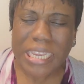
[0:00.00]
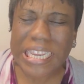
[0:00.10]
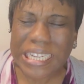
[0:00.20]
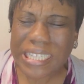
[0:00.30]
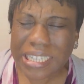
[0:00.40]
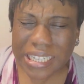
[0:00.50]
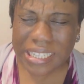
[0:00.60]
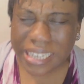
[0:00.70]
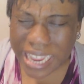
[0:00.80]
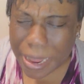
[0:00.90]
In the
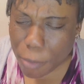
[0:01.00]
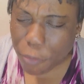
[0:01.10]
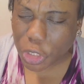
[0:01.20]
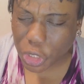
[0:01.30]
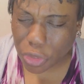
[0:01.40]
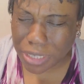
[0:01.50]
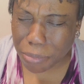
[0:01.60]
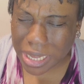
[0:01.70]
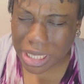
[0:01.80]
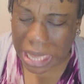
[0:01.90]
name of Jesus Christ,
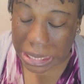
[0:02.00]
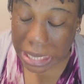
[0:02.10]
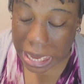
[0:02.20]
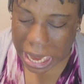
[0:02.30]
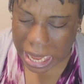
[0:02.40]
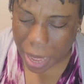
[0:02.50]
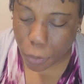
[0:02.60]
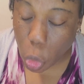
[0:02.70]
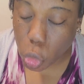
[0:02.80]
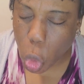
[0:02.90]

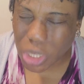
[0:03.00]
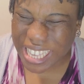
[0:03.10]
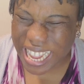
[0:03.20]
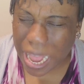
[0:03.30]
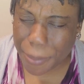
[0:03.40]
the